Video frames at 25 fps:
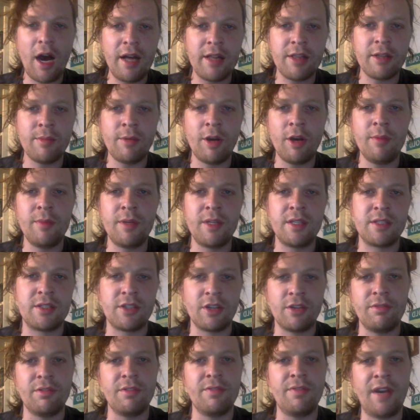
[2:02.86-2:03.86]
the moment, it's
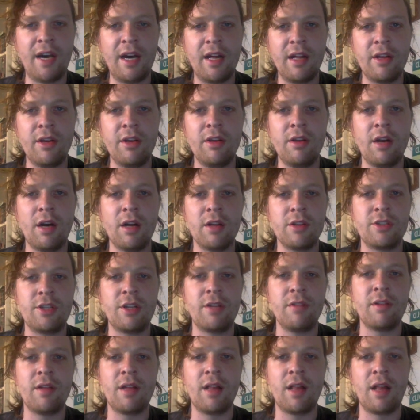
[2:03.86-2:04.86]
overvalued, I'll
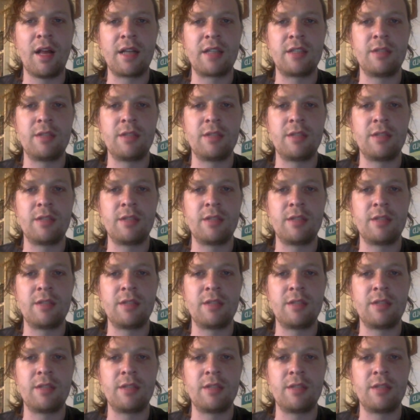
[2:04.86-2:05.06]
generally like